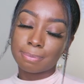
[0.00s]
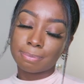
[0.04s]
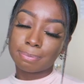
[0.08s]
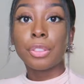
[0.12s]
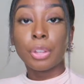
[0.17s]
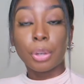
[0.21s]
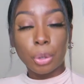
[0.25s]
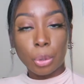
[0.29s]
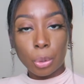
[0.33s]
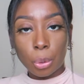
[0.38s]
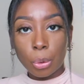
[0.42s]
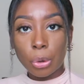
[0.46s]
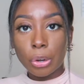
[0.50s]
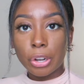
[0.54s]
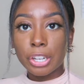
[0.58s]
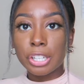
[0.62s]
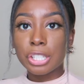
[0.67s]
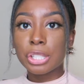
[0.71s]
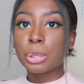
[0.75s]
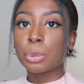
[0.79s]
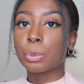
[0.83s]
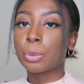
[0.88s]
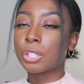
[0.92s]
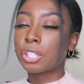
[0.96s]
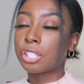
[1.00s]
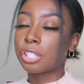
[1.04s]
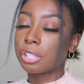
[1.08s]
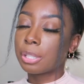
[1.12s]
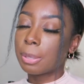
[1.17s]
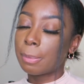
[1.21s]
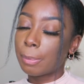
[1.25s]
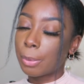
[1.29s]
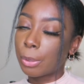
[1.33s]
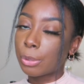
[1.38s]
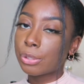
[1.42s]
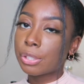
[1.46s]
The course, which is
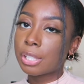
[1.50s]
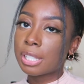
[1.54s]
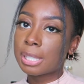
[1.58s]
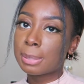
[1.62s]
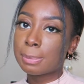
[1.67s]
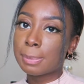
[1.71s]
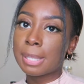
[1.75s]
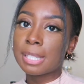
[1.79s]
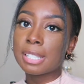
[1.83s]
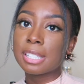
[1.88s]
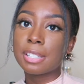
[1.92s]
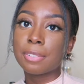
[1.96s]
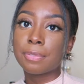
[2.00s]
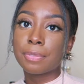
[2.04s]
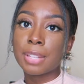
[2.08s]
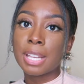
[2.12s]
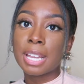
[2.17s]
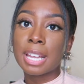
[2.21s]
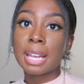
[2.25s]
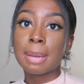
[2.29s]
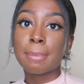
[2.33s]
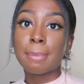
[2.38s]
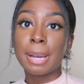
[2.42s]
the most expensive thing